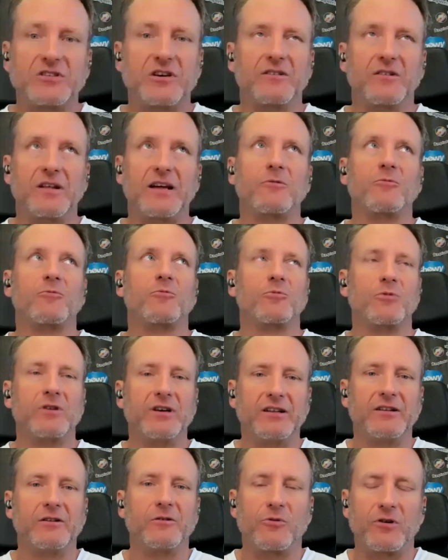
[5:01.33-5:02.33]
are like
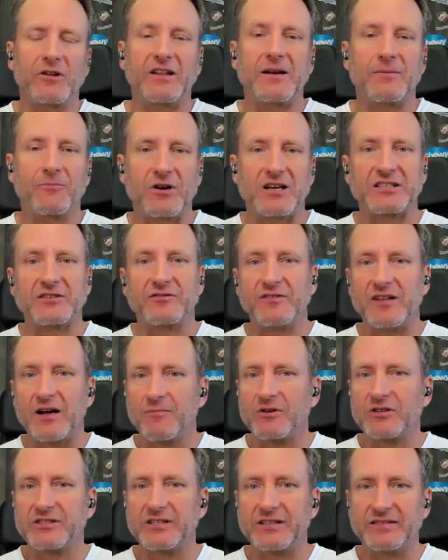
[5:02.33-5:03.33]
really, really impressive
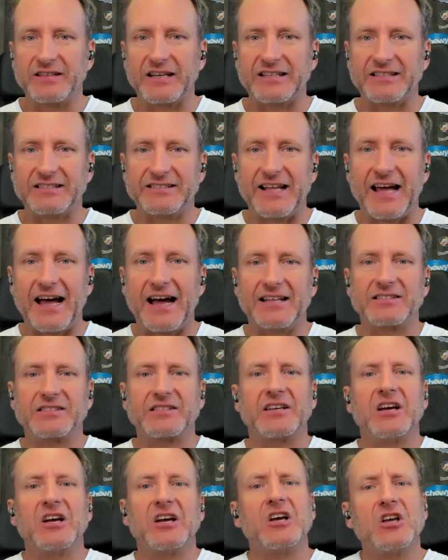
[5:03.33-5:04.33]
numbers and stats.
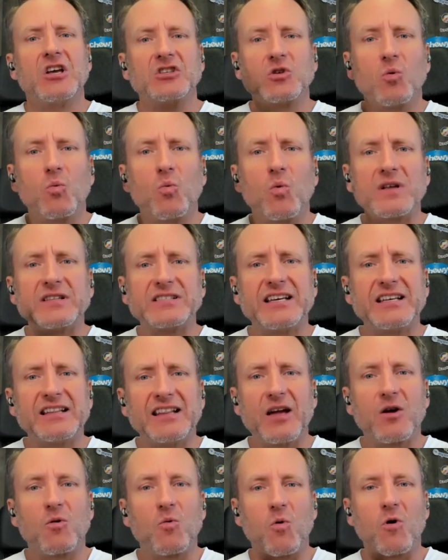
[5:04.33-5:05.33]
So what's it
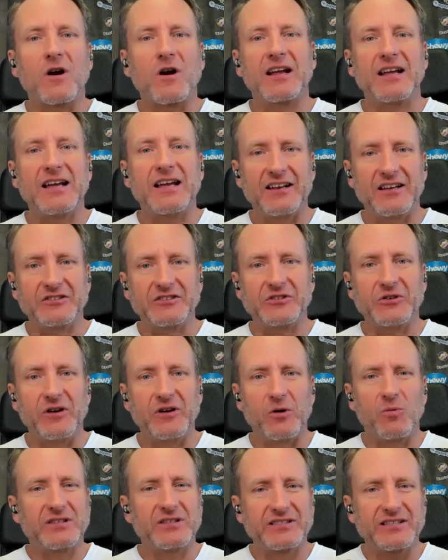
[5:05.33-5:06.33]
like working at Nasuni?
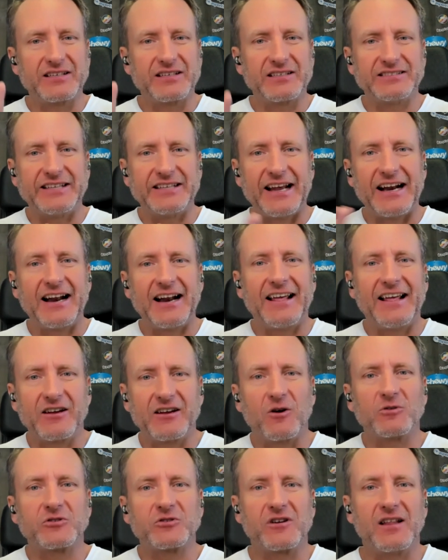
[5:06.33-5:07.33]
What's the day-to-day
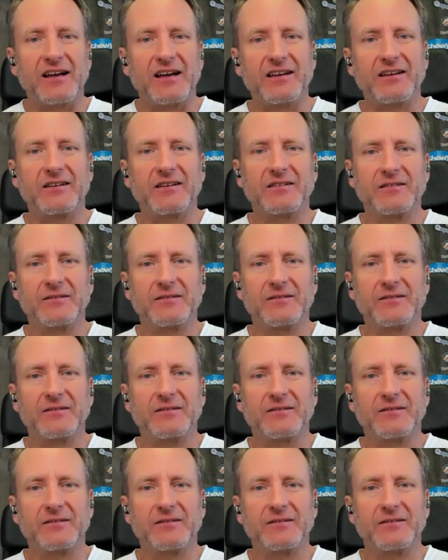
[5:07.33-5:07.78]
culture like?